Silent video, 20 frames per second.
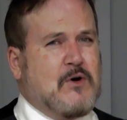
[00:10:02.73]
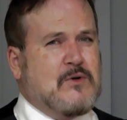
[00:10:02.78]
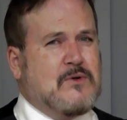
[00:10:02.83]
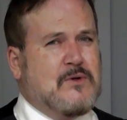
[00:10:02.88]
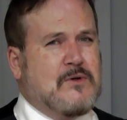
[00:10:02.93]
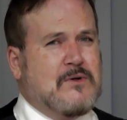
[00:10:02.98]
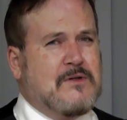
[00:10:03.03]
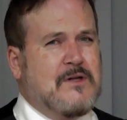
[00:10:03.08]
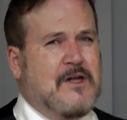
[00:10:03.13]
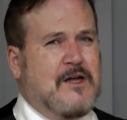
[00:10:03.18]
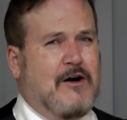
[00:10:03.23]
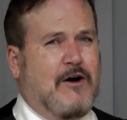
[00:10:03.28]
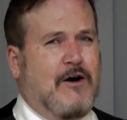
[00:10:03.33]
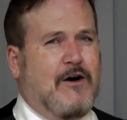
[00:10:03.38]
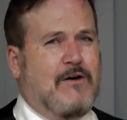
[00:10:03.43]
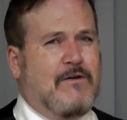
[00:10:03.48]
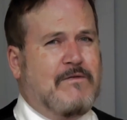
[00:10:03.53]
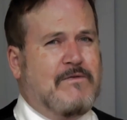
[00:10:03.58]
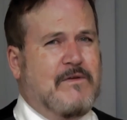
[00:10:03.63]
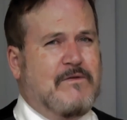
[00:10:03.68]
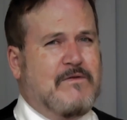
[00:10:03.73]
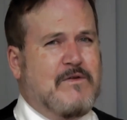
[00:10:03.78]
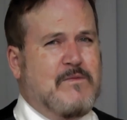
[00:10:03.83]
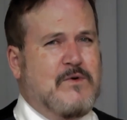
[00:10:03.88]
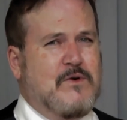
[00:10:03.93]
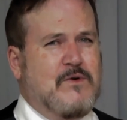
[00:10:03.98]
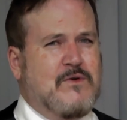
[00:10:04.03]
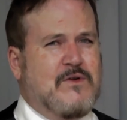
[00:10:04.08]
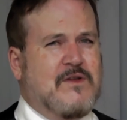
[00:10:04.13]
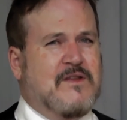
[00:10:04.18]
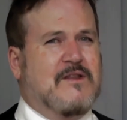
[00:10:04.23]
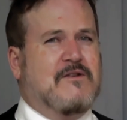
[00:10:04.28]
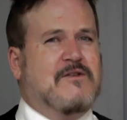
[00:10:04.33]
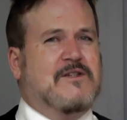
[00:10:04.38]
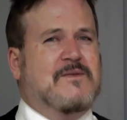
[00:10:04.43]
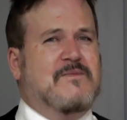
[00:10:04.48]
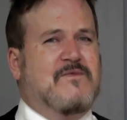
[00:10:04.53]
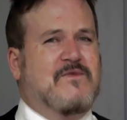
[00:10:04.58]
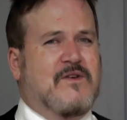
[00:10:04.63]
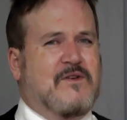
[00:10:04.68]
bottle of vermouth. There
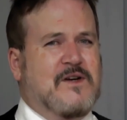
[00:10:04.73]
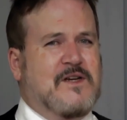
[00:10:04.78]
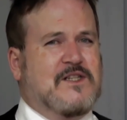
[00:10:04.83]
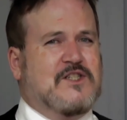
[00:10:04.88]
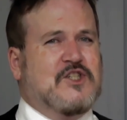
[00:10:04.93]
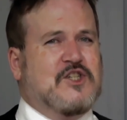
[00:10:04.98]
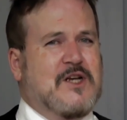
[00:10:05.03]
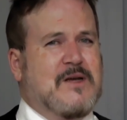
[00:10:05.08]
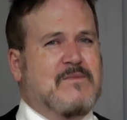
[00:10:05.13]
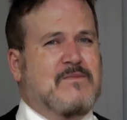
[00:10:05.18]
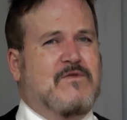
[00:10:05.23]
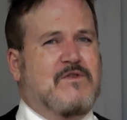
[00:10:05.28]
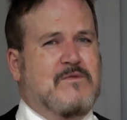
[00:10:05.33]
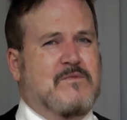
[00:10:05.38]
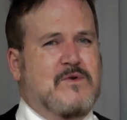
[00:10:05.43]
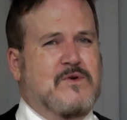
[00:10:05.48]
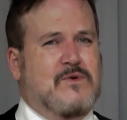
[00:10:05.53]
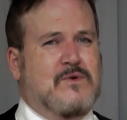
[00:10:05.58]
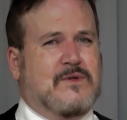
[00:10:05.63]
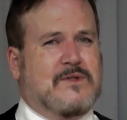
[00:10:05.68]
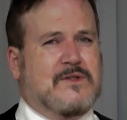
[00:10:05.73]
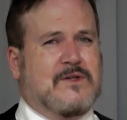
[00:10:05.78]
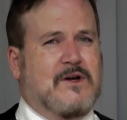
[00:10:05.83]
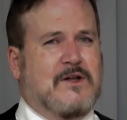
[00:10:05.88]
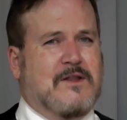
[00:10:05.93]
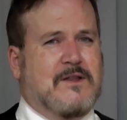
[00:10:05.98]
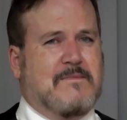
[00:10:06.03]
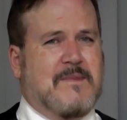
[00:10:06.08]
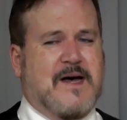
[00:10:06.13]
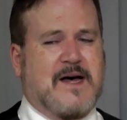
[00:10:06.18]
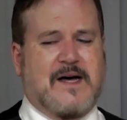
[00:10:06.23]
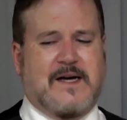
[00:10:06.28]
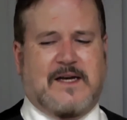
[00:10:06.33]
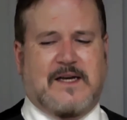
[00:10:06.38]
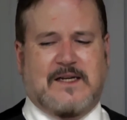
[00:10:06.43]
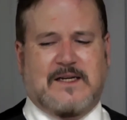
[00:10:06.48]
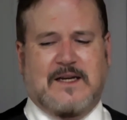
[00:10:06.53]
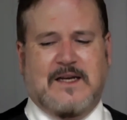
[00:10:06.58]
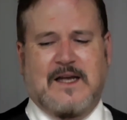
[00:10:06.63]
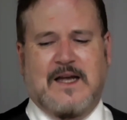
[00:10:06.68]
are some very cheap vermouths on the
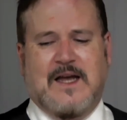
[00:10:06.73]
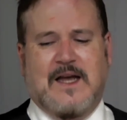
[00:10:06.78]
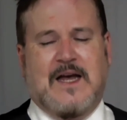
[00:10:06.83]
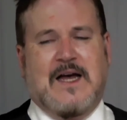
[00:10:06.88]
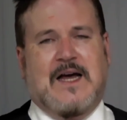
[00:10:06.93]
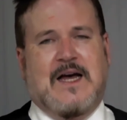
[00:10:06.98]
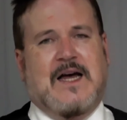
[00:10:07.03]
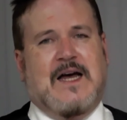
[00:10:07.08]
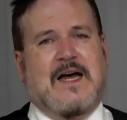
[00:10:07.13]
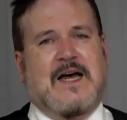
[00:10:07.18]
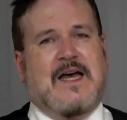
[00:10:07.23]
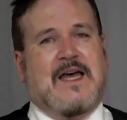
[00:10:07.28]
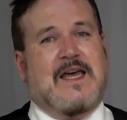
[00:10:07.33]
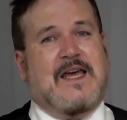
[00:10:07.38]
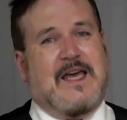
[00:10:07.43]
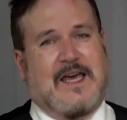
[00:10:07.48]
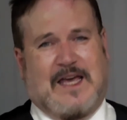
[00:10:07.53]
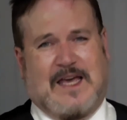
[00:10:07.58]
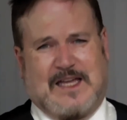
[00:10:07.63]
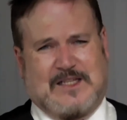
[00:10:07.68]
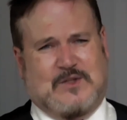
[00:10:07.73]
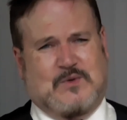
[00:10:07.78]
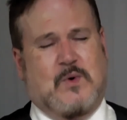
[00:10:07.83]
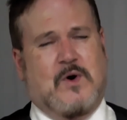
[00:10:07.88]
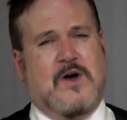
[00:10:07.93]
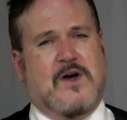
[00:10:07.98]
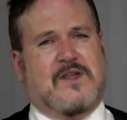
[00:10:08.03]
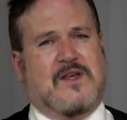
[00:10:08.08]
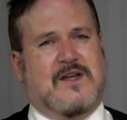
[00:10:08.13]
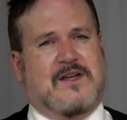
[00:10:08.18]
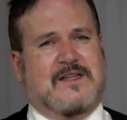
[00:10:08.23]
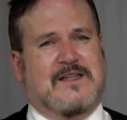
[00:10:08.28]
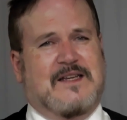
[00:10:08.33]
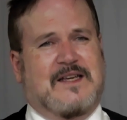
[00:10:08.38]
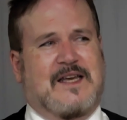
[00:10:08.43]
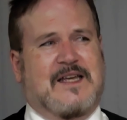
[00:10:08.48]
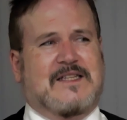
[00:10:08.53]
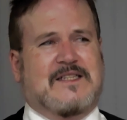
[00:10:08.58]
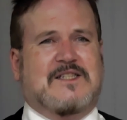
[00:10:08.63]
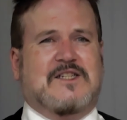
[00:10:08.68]
market. It's worth it.
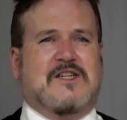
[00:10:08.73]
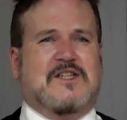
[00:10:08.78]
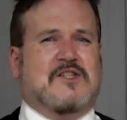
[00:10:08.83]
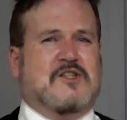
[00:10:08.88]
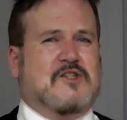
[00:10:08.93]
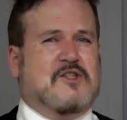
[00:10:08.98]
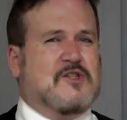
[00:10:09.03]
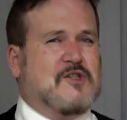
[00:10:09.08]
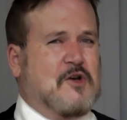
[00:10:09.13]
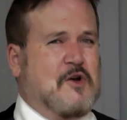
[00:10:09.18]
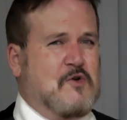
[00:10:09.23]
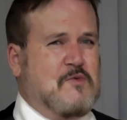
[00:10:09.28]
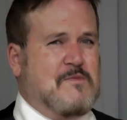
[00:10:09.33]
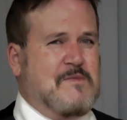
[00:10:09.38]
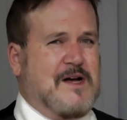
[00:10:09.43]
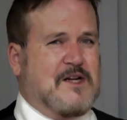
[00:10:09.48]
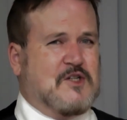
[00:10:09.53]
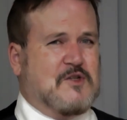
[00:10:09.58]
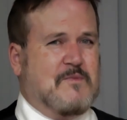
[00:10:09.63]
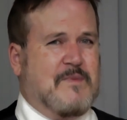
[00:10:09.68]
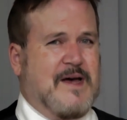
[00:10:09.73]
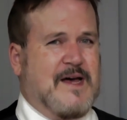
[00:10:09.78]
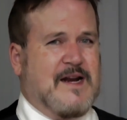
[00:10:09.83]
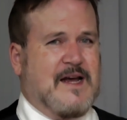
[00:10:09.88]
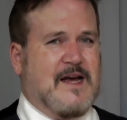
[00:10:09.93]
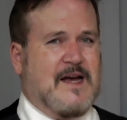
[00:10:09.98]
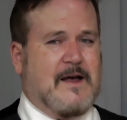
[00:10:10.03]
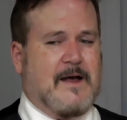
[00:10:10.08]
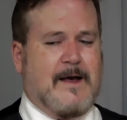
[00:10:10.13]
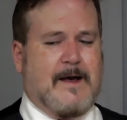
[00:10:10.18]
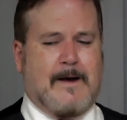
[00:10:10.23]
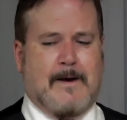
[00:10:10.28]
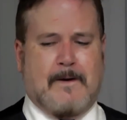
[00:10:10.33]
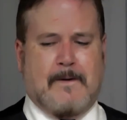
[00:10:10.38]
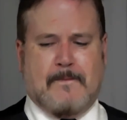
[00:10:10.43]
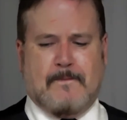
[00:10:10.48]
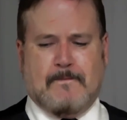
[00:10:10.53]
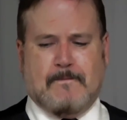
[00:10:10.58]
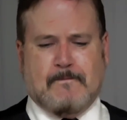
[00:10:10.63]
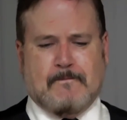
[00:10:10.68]
It's just so much better.
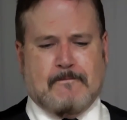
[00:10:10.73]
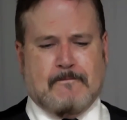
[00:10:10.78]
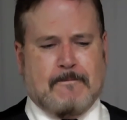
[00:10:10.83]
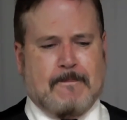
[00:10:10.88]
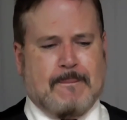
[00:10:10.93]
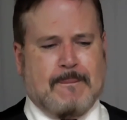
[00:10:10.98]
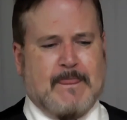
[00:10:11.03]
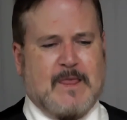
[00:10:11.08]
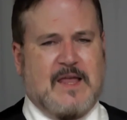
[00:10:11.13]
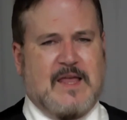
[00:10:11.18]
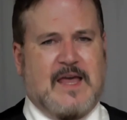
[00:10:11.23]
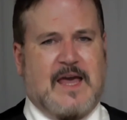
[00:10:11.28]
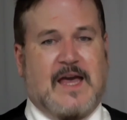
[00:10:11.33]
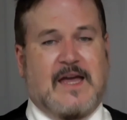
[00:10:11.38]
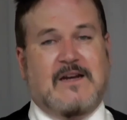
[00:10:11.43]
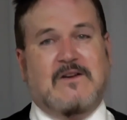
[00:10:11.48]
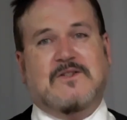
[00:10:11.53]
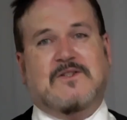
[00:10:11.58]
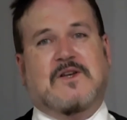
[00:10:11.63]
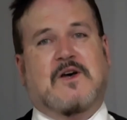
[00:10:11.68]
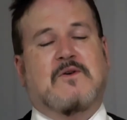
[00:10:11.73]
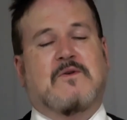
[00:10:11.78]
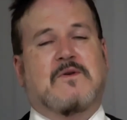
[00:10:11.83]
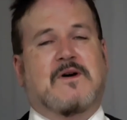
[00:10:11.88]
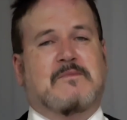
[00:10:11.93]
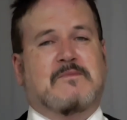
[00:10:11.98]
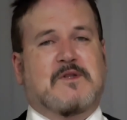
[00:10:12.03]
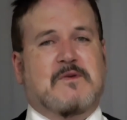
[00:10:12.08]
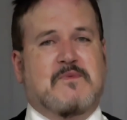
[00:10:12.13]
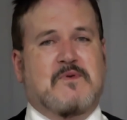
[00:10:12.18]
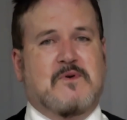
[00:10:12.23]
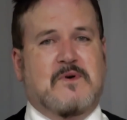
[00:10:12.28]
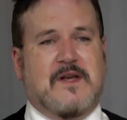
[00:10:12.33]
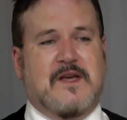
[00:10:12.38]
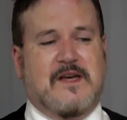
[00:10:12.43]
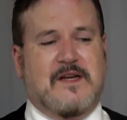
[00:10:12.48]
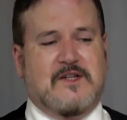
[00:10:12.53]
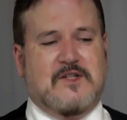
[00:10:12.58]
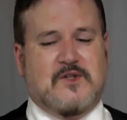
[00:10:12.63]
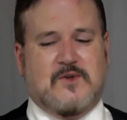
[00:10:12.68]
And also, I'm
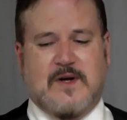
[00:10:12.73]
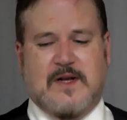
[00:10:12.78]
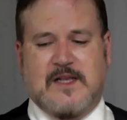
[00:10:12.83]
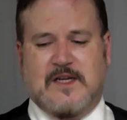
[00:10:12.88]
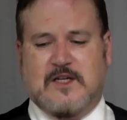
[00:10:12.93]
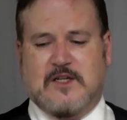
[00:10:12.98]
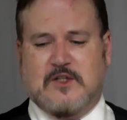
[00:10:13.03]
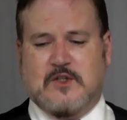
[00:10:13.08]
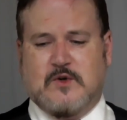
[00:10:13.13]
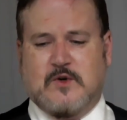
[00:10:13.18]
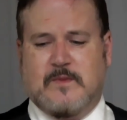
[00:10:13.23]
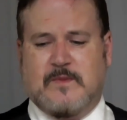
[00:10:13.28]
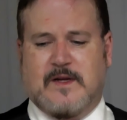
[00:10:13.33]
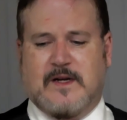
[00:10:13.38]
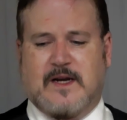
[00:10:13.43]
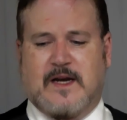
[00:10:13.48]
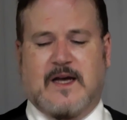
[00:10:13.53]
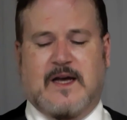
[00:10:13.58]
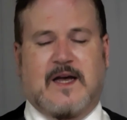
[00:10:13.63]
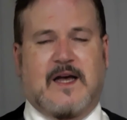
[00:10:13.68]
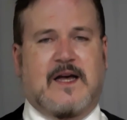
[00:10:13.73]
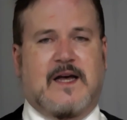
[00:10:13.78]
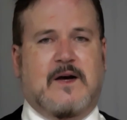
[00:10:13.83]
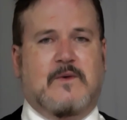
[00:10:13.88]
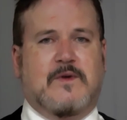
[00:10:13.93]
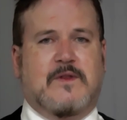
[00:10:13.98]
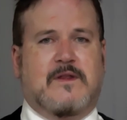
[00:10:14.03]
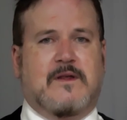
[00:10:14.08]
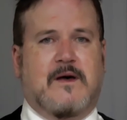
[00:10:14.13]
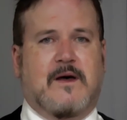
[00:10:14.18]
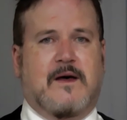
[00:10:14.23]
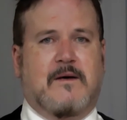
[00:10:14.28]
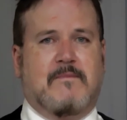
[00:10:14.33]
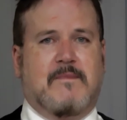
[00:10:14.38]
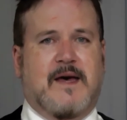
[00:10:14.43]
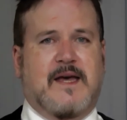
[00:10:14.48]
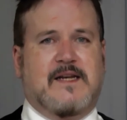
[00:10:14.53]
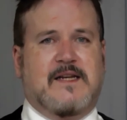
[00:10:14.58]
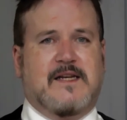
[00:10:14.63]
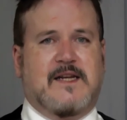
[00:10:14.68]
supporting an Australian distributor with
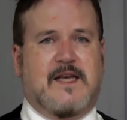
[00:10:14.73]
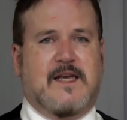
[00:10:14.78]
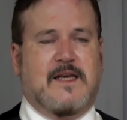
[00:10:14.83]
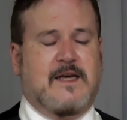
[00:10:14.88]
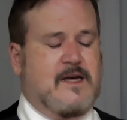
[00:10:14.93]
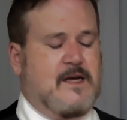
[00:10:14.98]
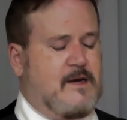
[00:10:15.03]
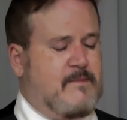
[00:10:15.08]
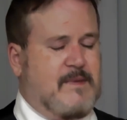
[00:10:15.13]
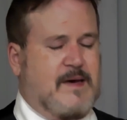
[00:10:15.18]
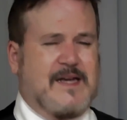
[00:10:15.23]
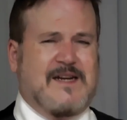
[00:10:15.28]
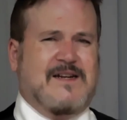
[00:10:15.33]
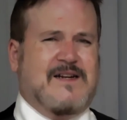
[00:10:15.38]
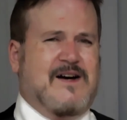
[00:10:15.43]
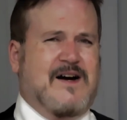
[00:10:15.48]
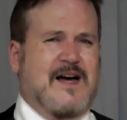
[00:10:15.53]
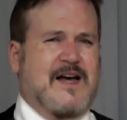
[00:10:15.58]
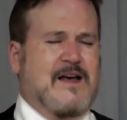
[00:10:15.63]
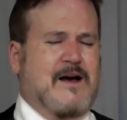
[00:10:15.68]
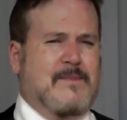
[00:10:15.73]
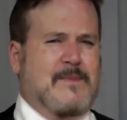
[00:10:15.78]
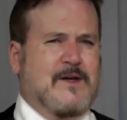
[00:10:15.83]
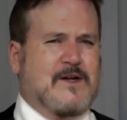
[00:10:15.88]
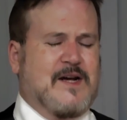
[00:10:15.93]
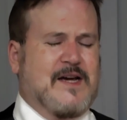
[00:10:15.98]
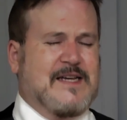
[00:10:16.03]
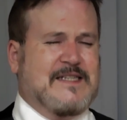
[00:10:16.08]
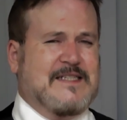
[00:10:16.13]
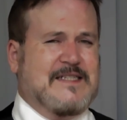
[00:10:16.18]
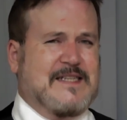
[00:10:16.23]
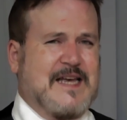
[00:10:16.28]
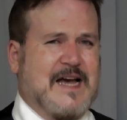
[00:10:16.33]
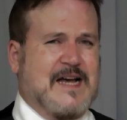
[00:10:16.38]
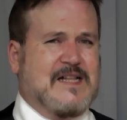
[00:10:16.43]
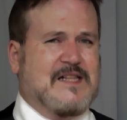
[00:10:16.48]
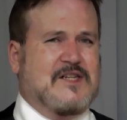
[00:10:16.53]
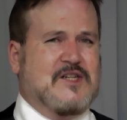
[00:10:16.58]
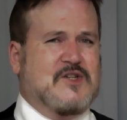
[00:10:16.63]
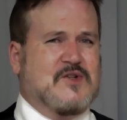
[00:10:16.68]
Maideney. I'm not
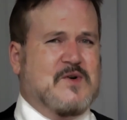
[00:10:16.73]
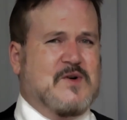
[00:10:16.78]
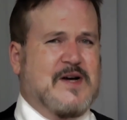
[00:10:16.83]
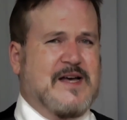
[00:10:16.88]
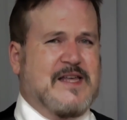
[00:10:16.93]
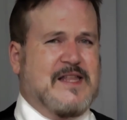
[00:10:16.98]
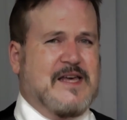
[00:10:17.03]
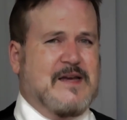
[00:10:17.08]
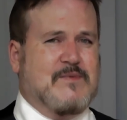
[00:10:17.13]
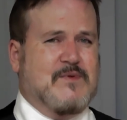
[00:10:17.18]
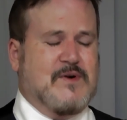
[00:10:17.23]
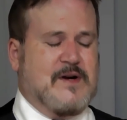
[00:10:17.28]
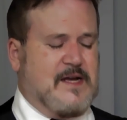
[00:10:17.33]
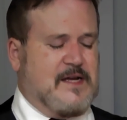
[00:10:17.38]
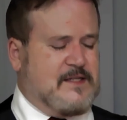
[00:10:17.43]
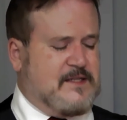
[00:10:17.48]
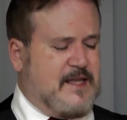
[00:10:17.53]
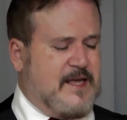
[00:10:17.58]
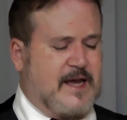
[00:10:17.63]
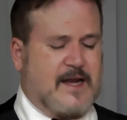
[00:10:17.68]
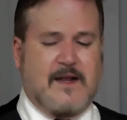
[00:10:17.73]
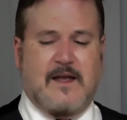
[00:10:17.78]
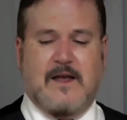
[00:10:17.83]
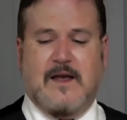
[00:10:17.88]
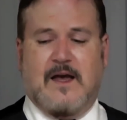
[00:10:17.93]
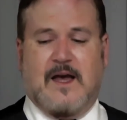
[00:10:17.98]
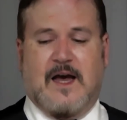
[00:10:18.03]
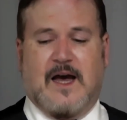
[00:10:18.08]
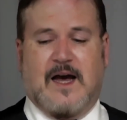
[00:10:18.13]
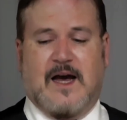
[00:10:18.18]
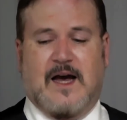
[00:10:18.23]
exactly sure how they pronounce that.